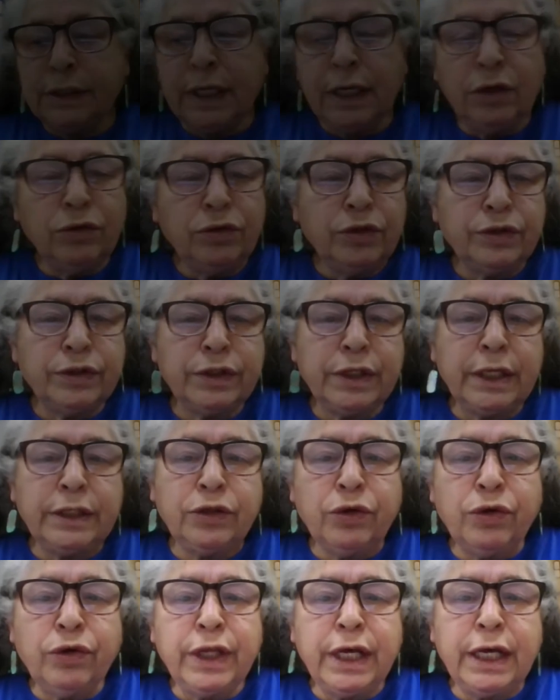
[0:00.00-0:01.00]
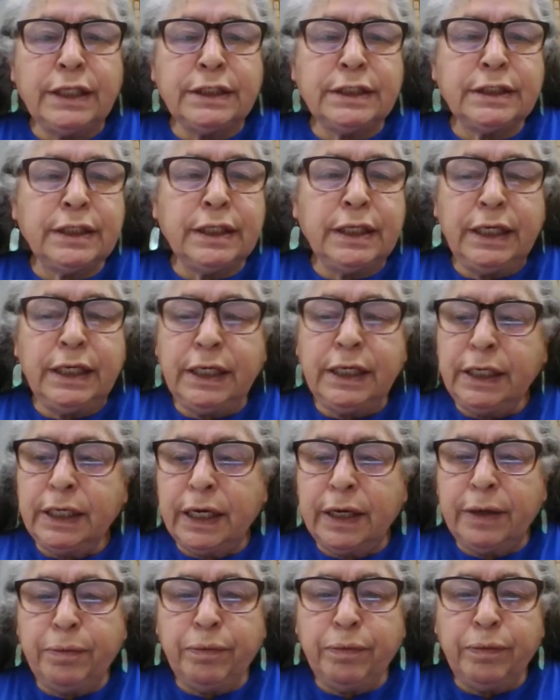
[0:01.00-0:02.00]
Saludos a todas y,
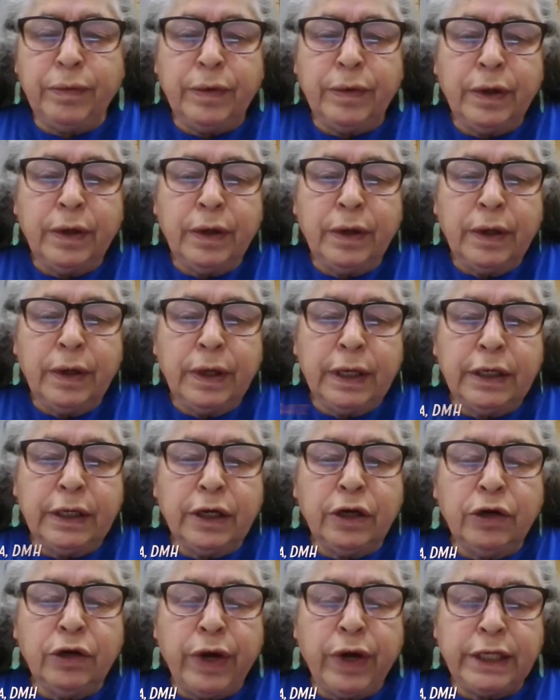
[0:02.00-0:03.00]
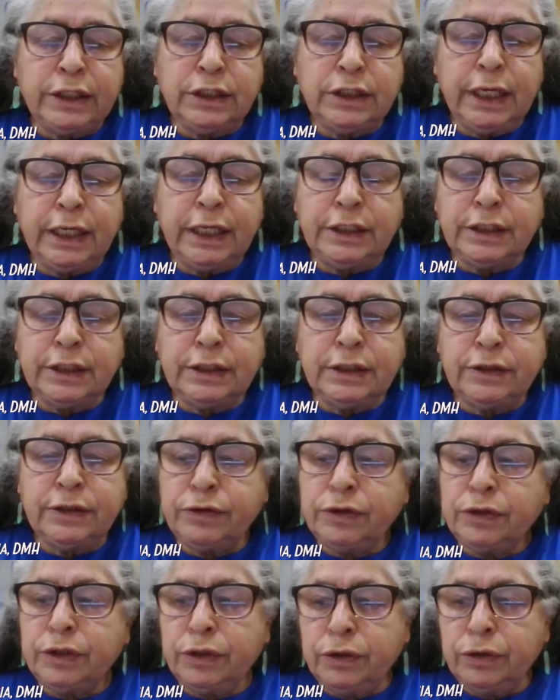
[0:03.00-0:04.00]
um, and
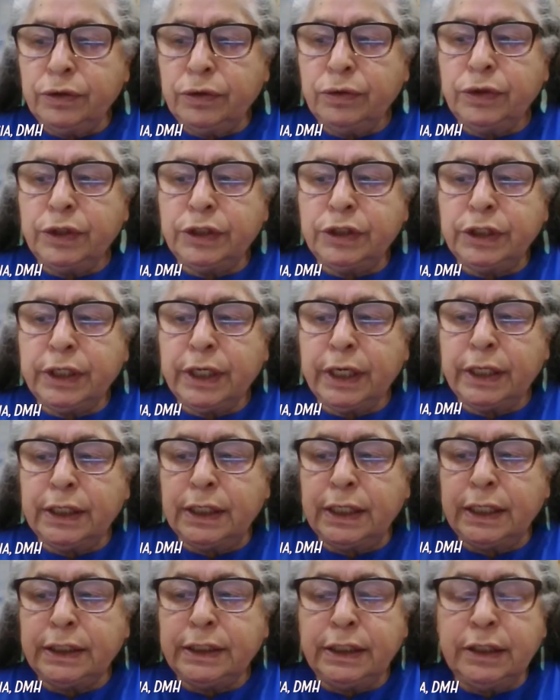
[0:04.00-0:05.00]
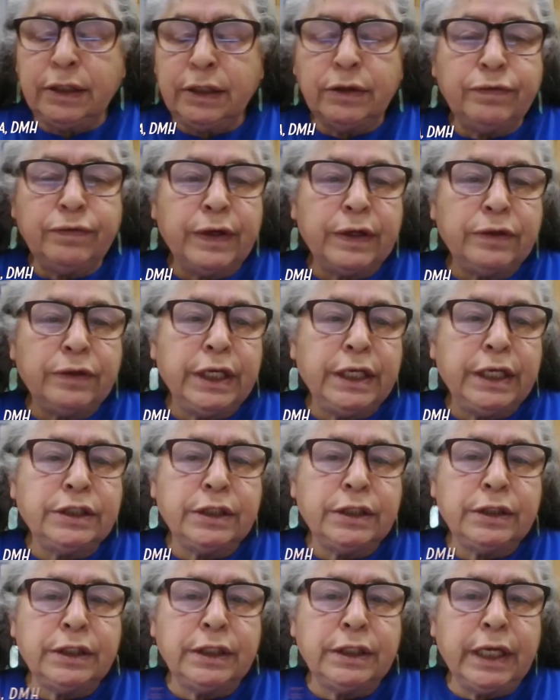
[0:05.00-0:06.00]
congratulations to the Chicana Latina
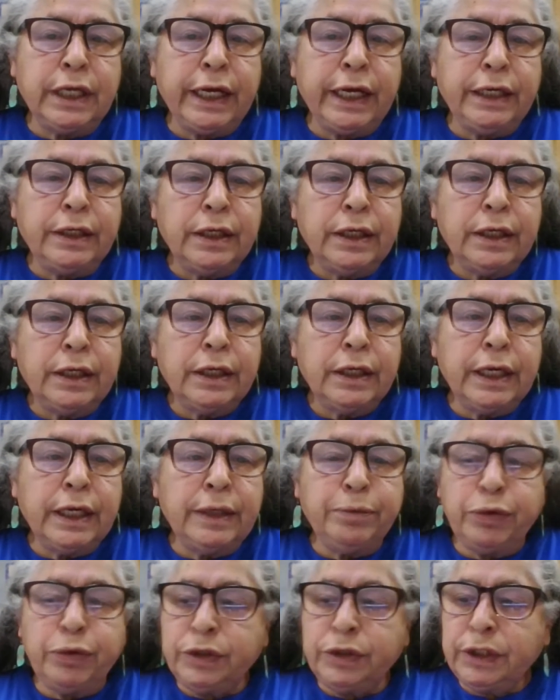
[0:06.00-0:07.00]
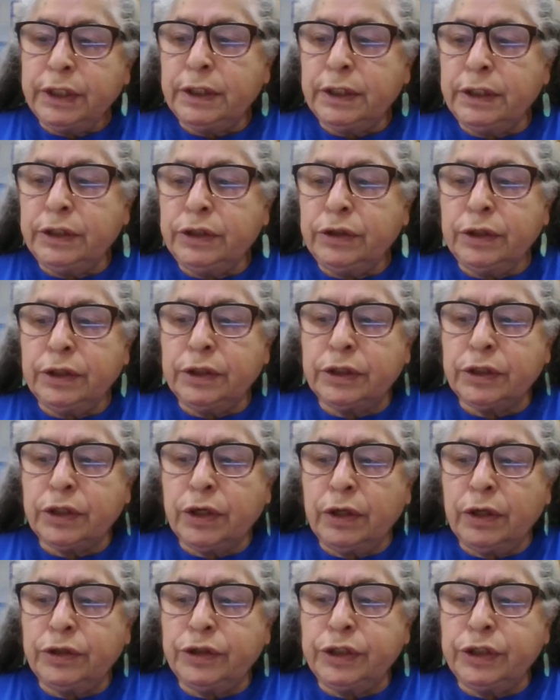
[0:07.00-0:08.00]
Foundation tonight and particularly to the
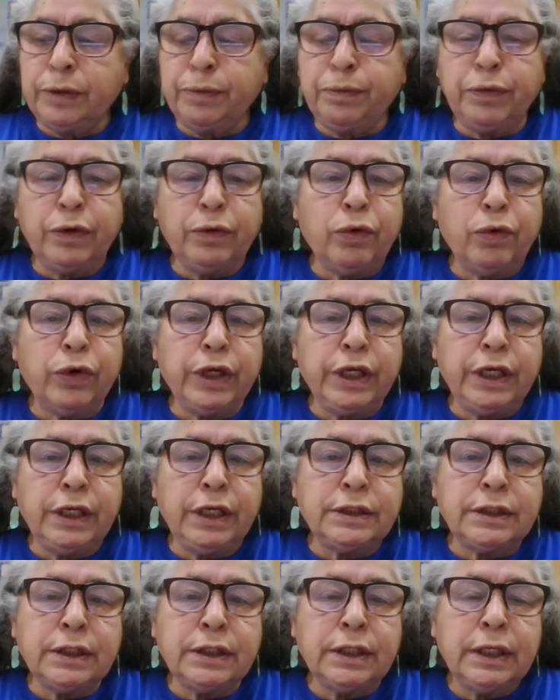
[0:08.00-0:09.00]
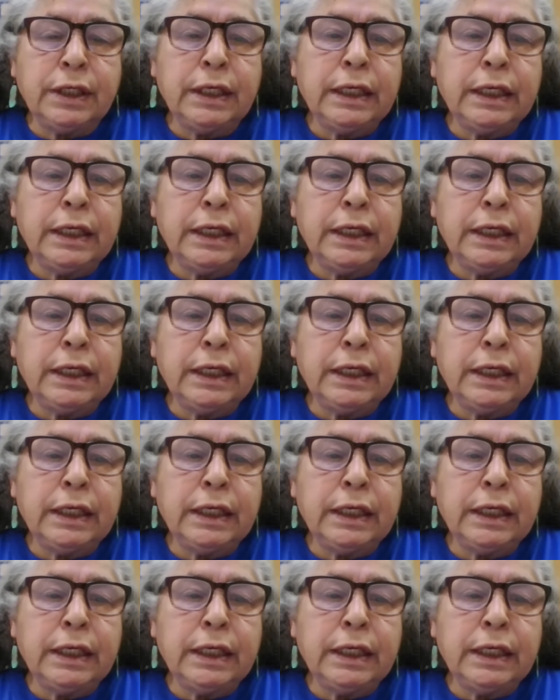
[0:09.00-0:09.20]
scholarship awardees.